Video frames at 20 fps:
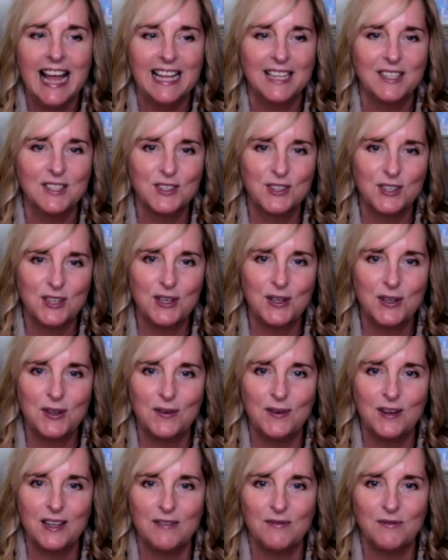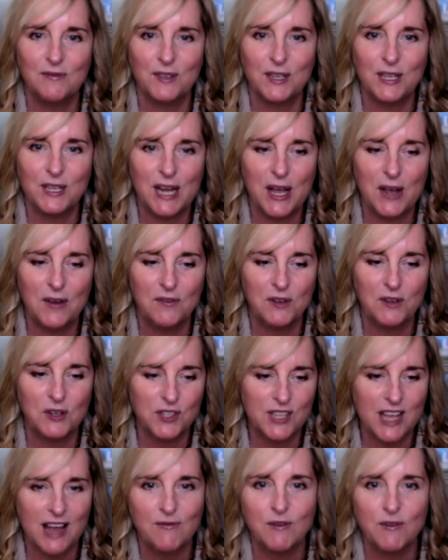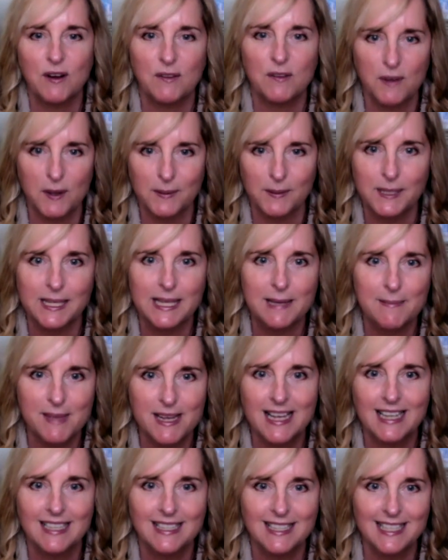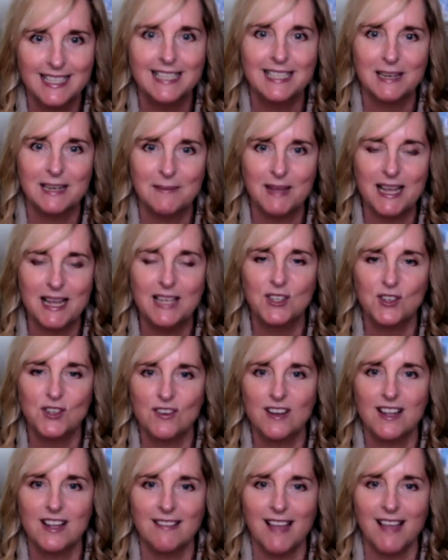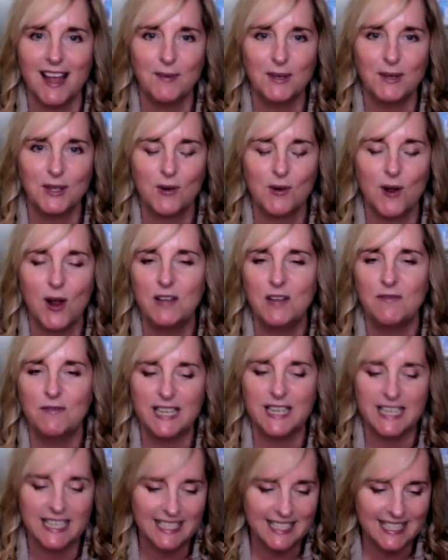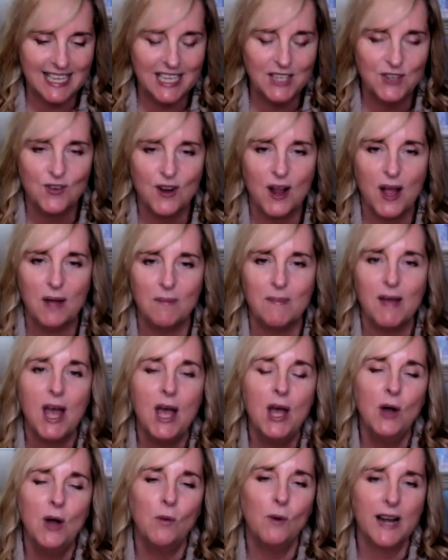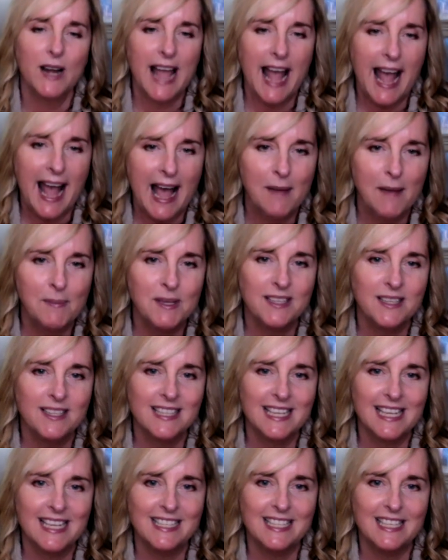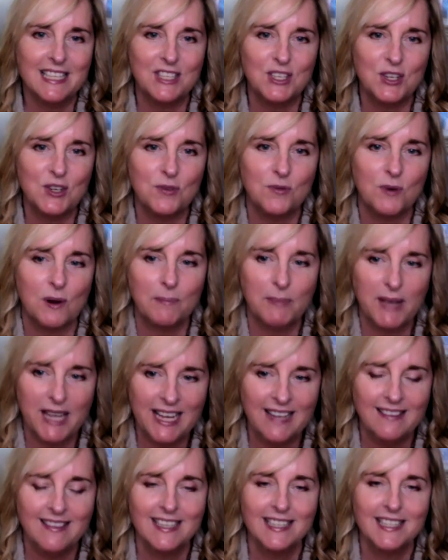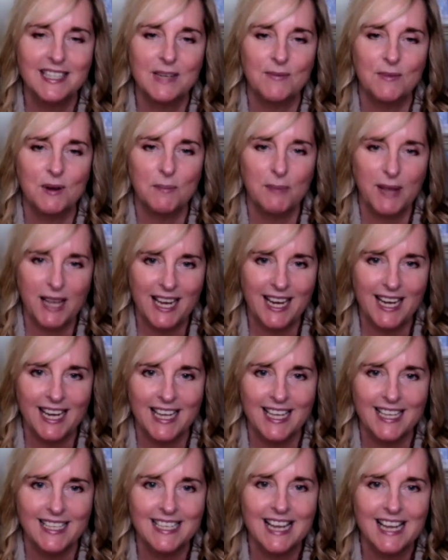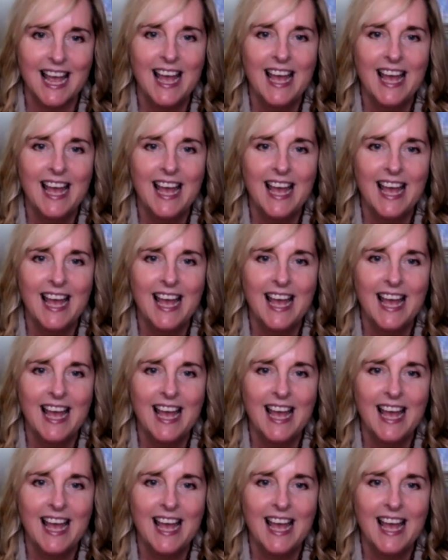And soon, if you know, if you're suffering from limbic system injury, like with chronic fatigue syndrome, what happens is as you repeat this and repeat it,